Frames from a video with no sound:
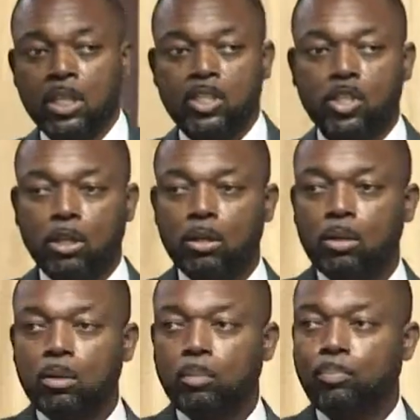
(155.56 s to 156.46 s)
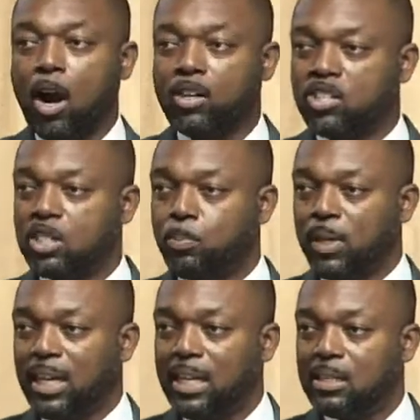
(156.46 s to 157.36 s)
to
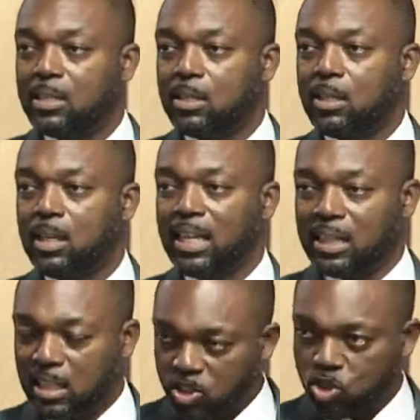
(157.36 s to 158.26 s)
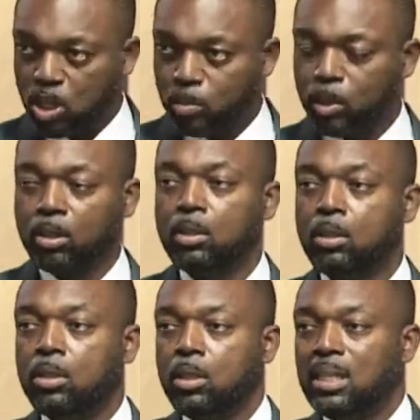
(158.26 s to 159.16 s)
participate in this chamber,
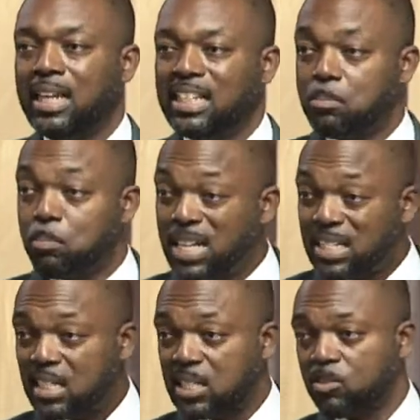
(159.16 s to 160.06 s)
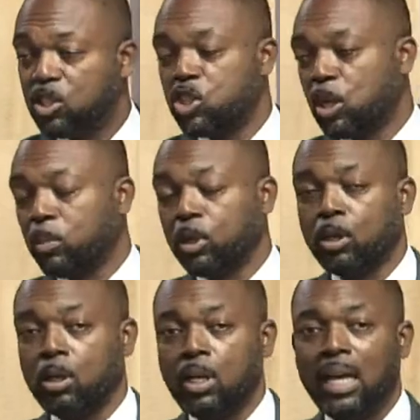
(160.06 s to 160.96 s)
in the business of the chamber,
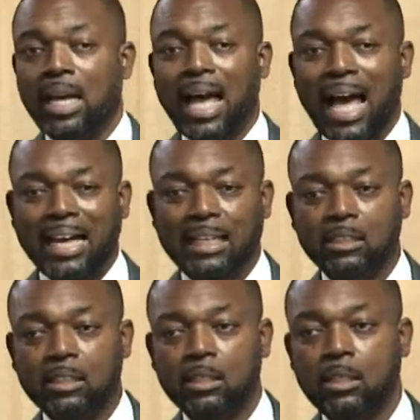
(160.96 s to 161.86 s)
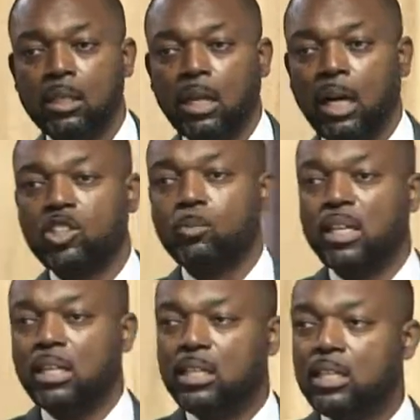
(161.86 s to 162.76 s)
and
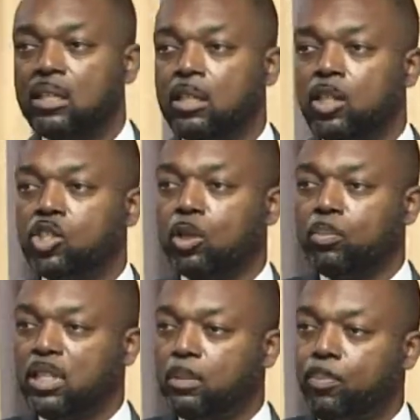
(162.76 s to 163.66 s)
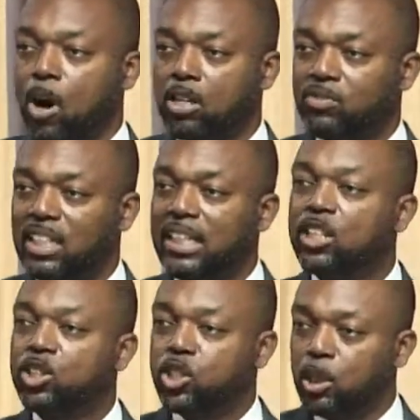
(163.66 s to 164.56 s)
ultimately to be part of the
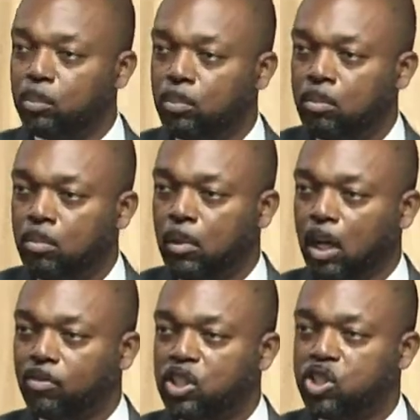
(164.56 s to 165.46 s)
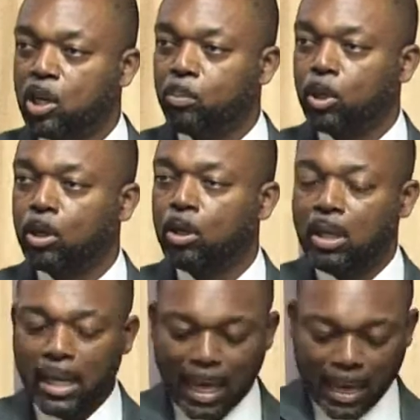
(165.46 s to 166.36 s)
leadership of the chamber
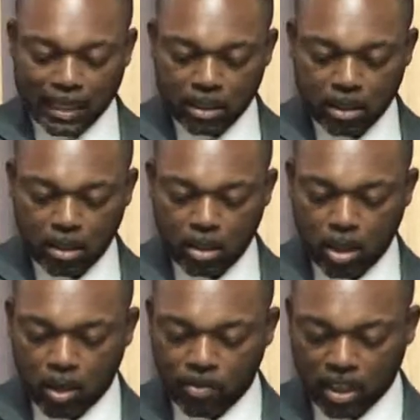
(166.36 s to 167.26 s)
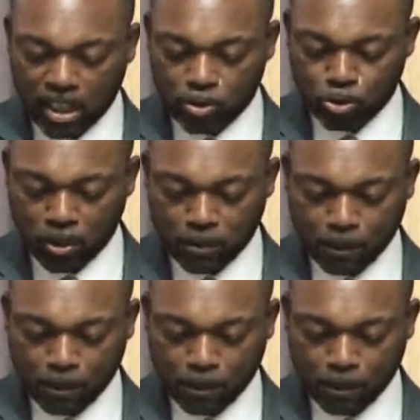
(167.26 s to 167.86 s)
and of the country.